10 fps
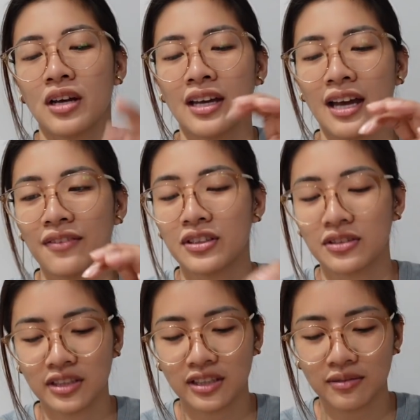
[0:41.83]
I
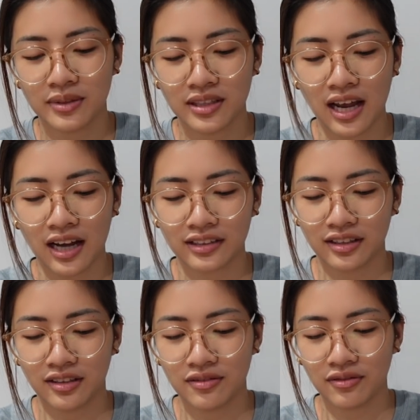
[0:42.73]
haven't really been
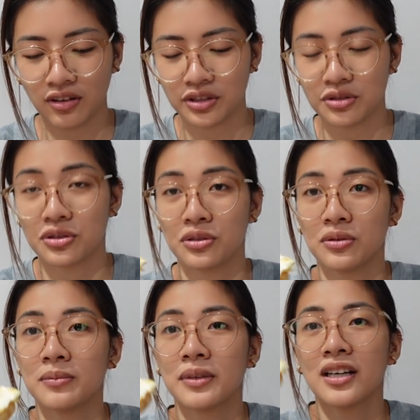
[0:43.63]
active on
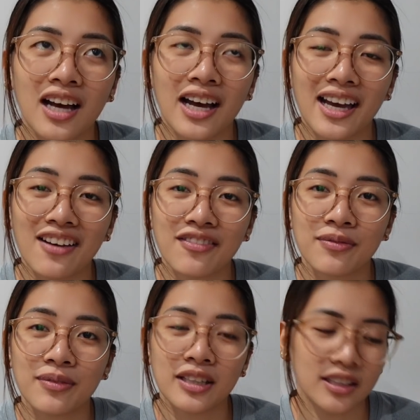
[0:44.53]
YouTube. I have
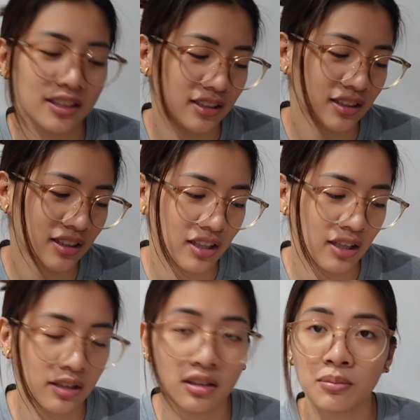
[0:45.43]
been
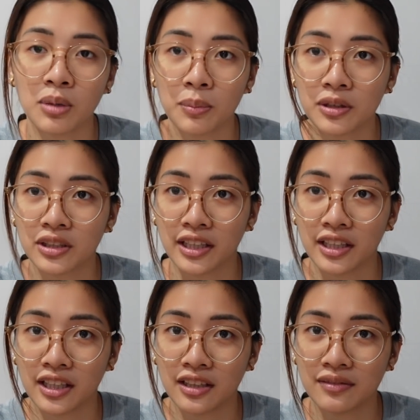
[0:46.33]
in a bubble
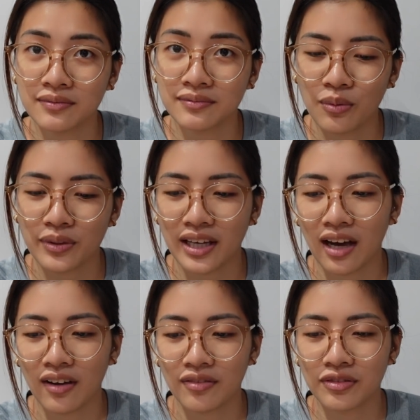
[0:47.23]
training. We
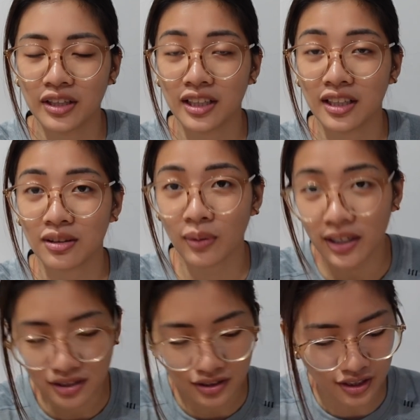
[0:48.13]
have training
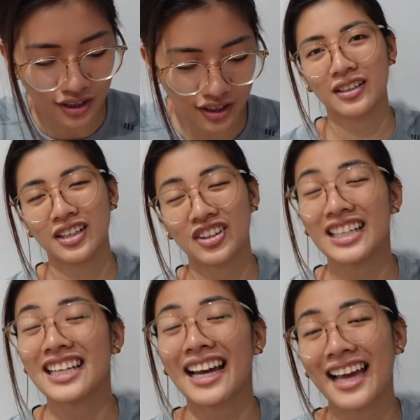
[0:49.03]
twice a day.
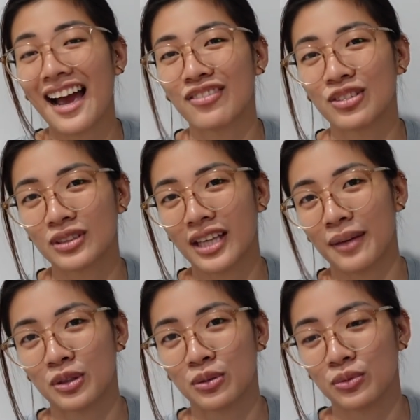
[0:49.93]
Really, I have no
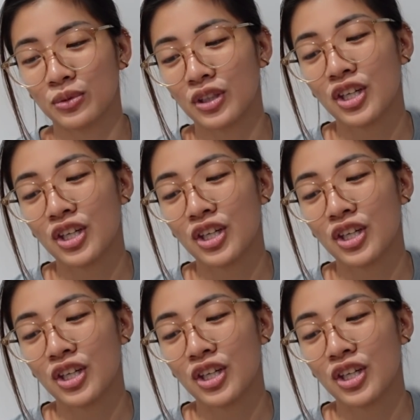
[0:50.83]
time to